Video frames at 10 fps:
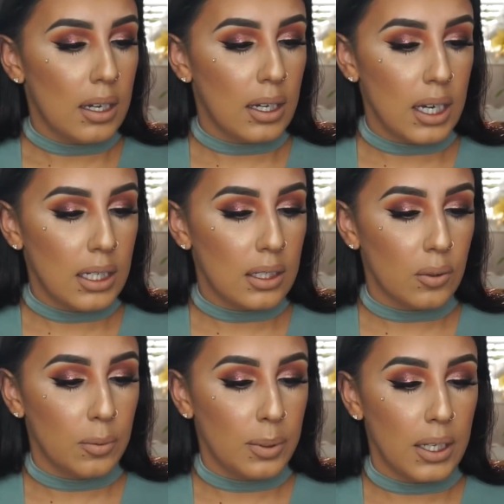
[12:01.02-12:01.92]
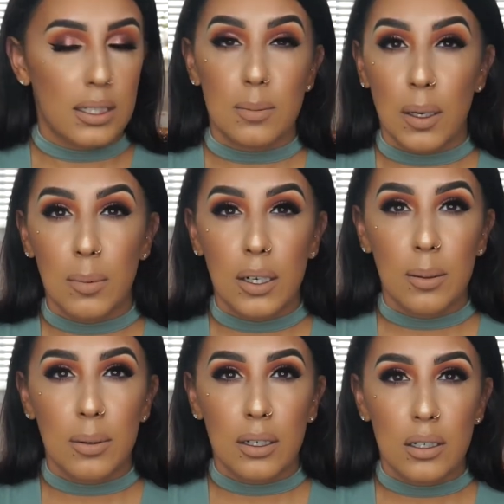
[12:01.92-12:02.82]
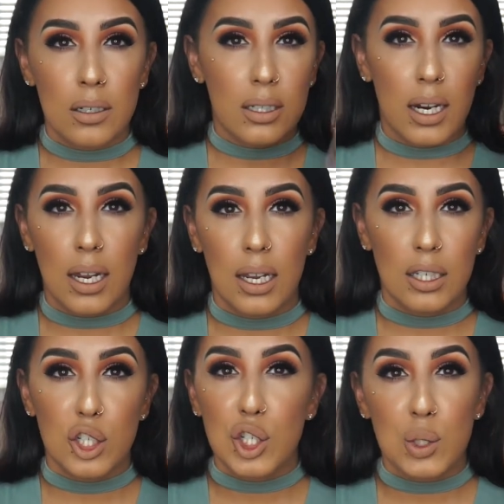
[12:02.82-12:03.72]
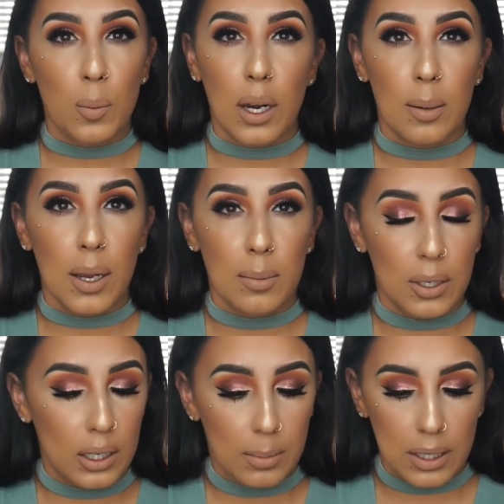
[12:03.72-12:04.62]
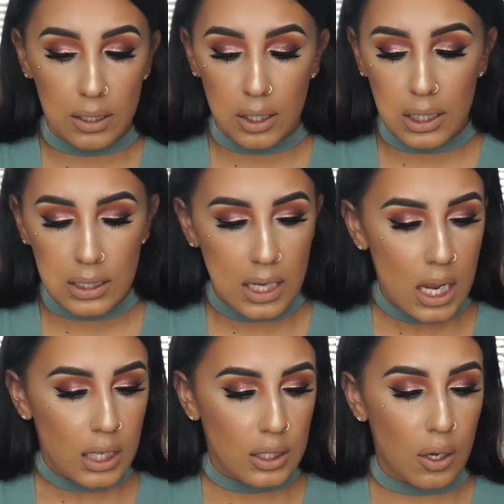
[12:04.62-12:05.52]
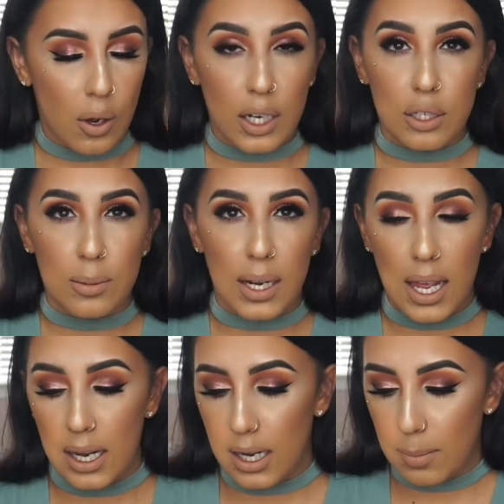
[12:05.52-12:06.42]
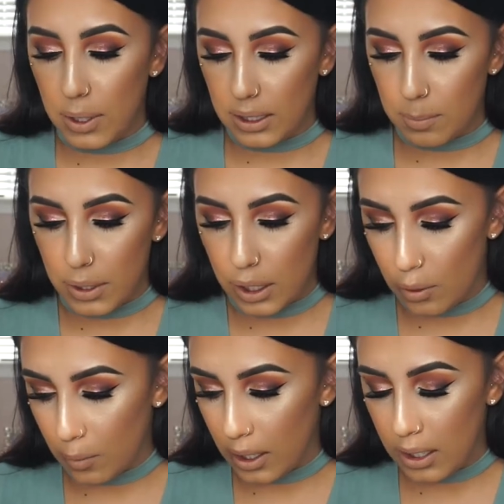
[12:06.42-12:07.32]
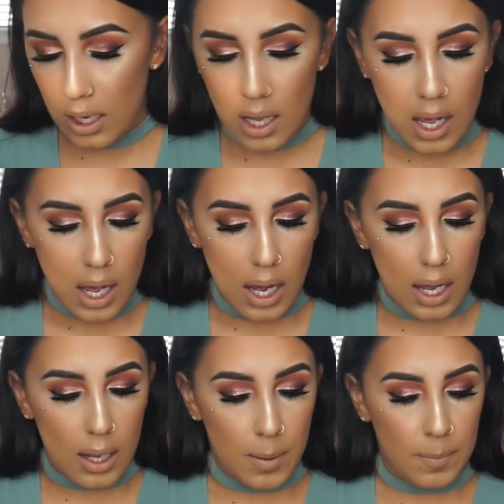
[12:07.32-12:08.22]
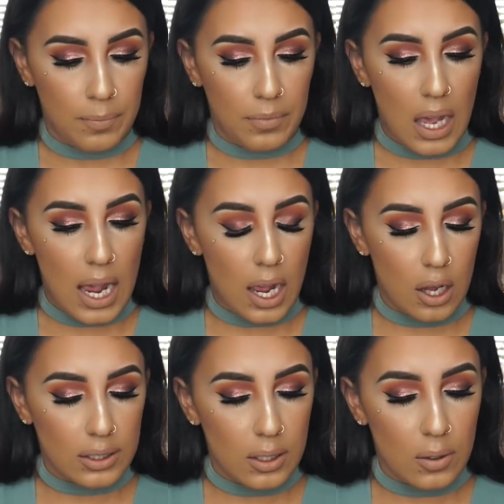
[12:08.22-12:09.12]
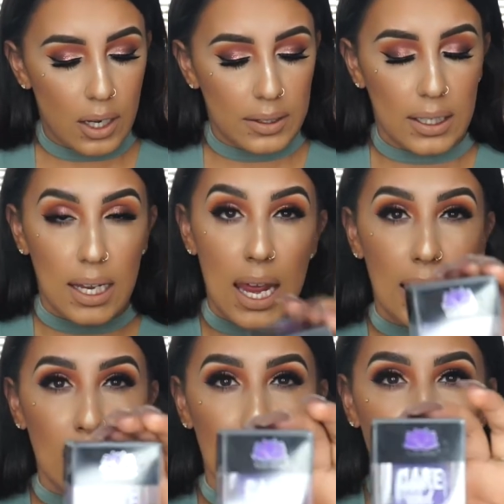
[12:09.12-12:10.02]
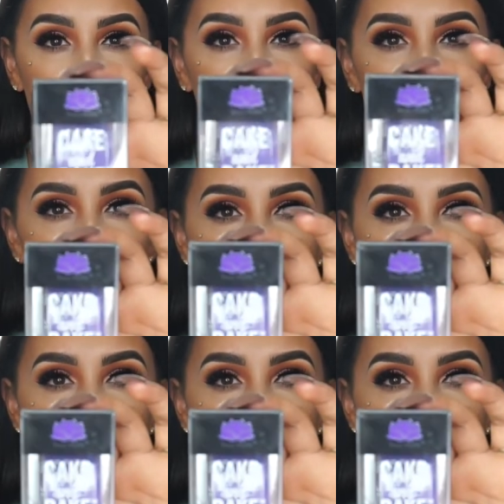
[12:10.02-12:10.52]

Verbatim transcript: need to replace my beauty blenders and I swear by beauty blenders so I just went ahead and I picked up a new one. Um, I also got the Cake and Bake